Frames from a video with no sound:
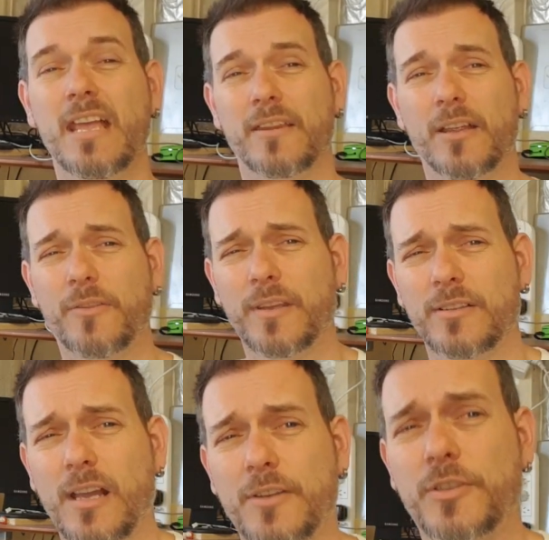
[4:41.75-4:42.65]
The other
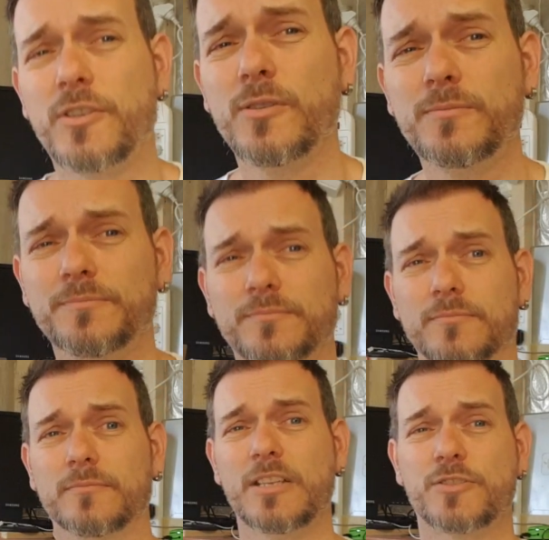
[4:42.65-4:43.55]
thing not to do
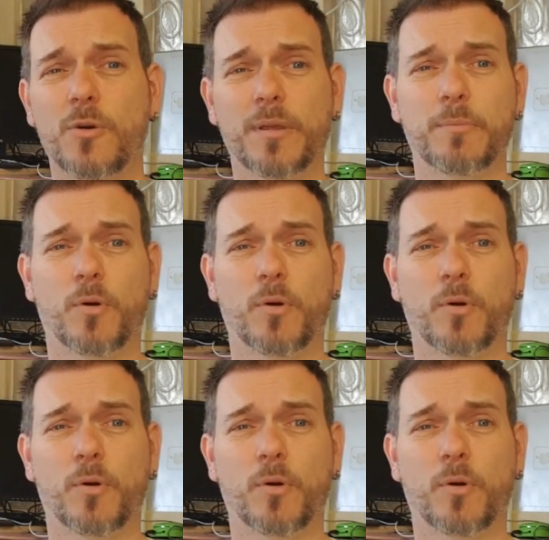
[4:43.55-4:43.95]
is don't be